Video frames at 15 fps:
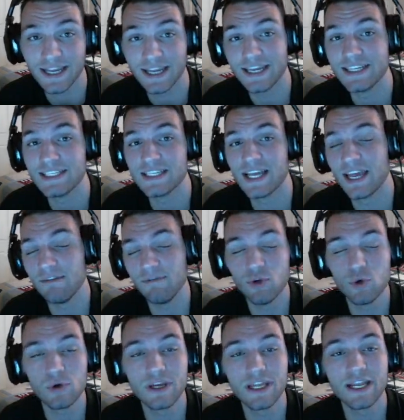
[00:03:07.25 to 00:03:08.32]
is, if
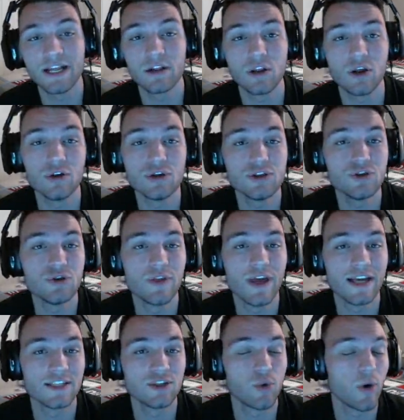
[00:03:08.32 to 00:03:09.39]
you are getting close to
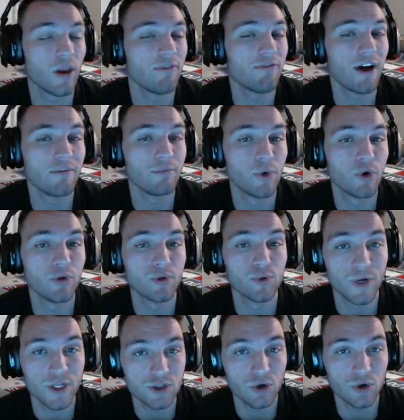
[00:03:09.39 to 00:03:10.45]
that 25 moat
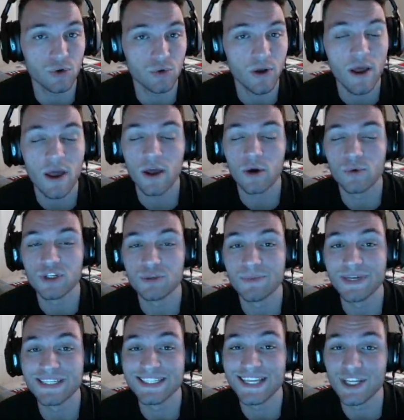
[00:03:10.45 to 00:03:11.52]
threshold, which
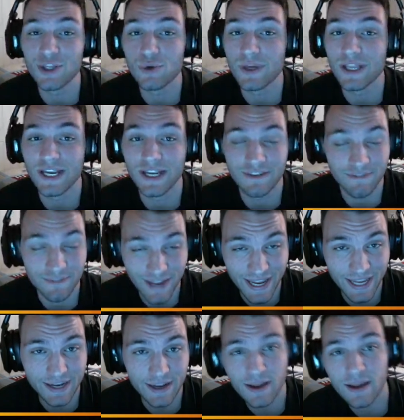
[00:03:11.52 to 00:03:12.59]
means that you can
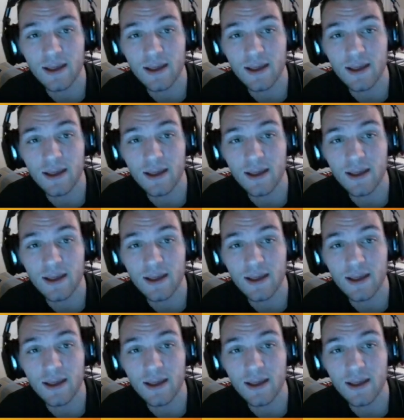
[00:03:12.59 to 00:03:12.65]
invade,